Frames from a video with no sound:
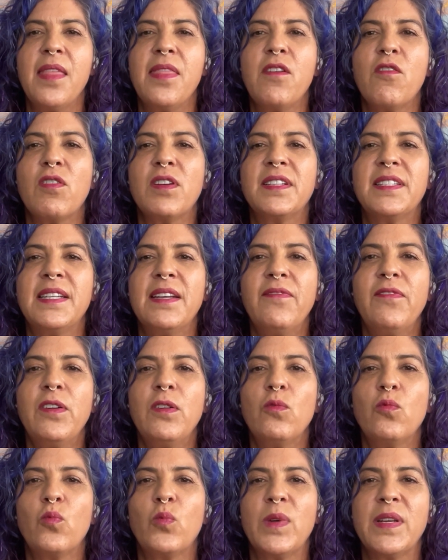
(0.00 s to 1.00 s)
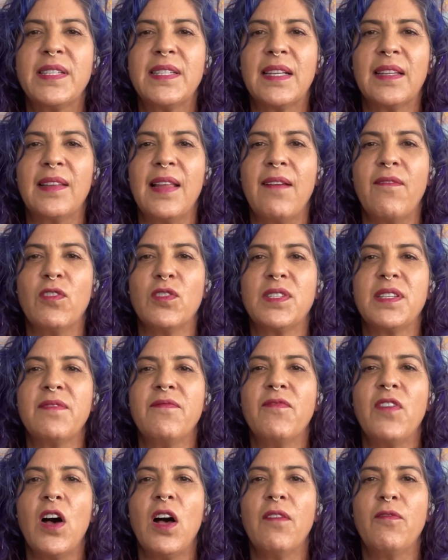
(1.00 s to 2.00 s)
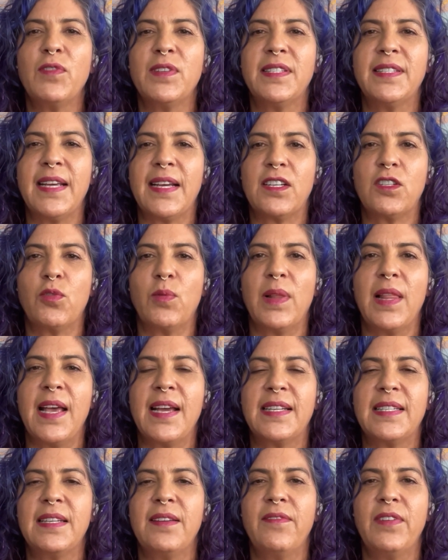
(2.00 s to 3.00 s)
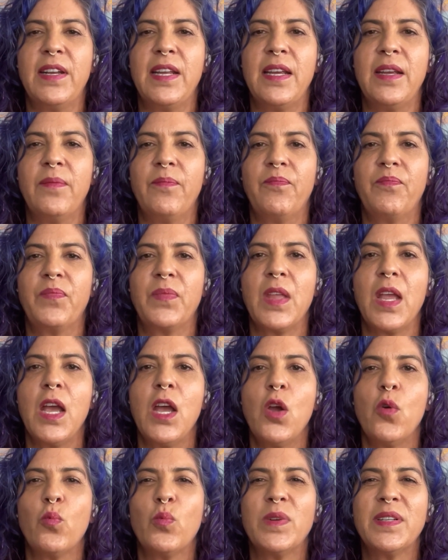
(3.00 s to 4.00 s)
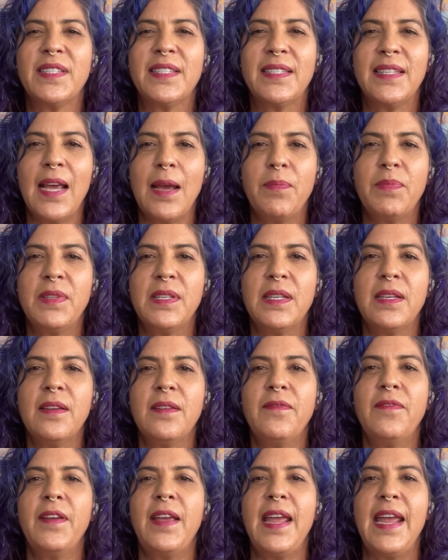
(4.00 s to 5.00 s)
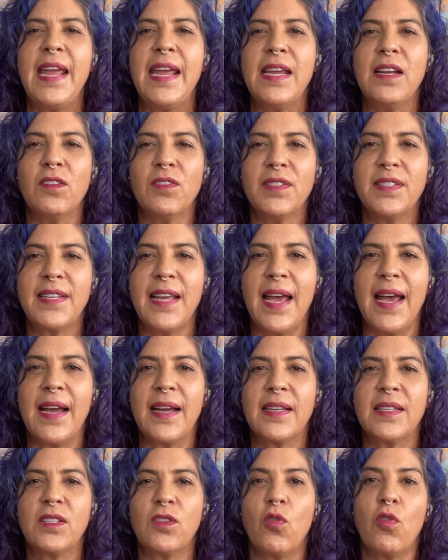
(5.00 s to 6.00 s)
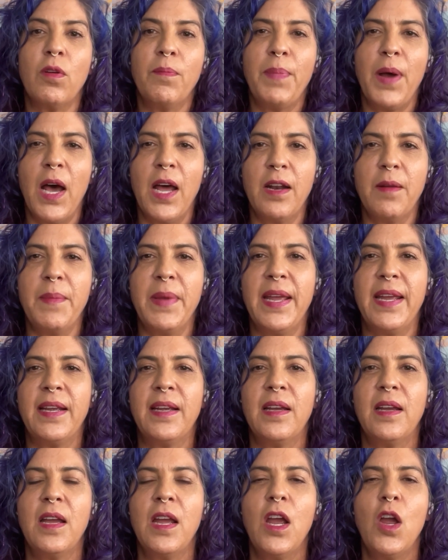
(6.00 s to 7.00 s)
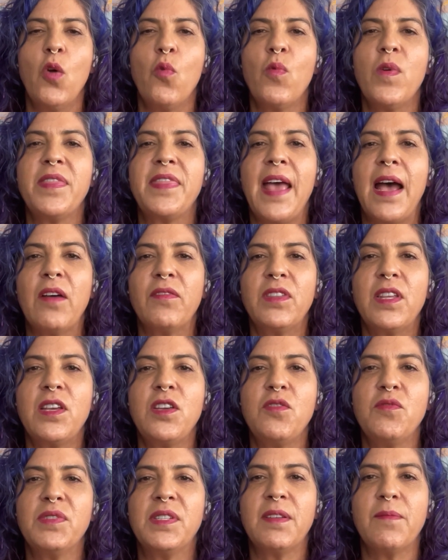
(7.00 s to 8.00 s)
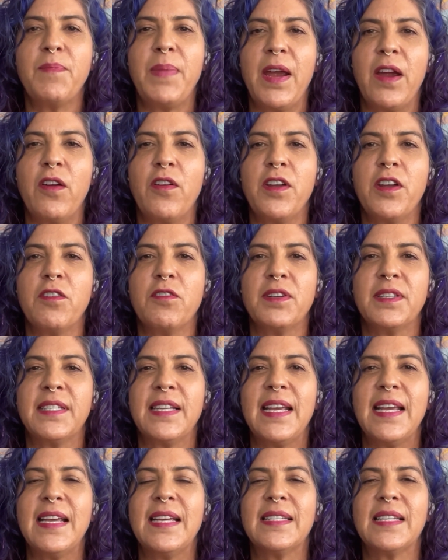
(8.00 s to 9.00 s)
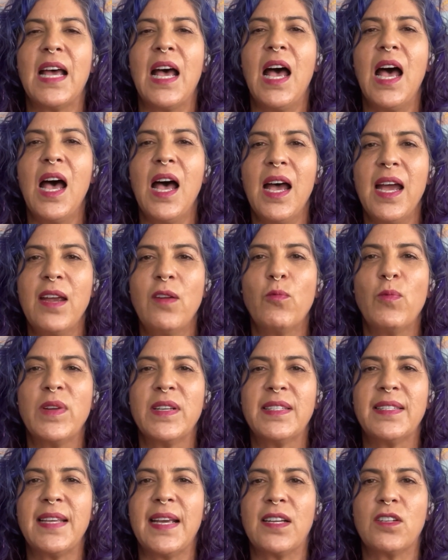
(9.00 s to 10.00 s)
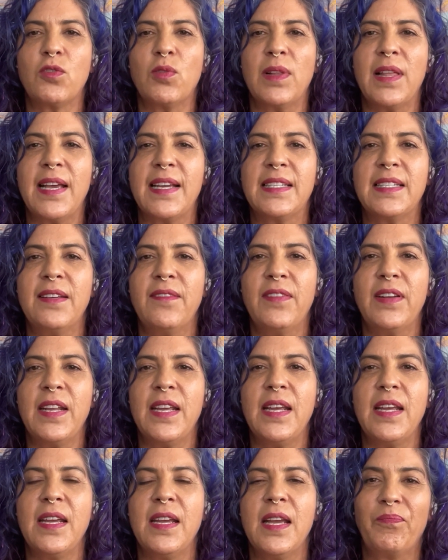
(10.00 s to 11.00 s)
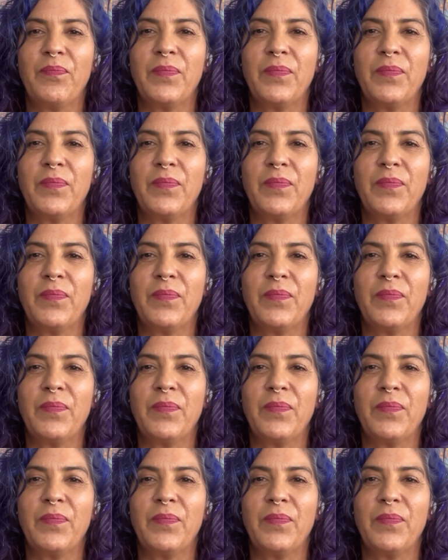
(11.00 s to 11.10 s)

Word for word: There are different risk levels involved with sexual activity. Receptive anal sex, or bottoming, without the use of barriers is a high-risk sexual activity.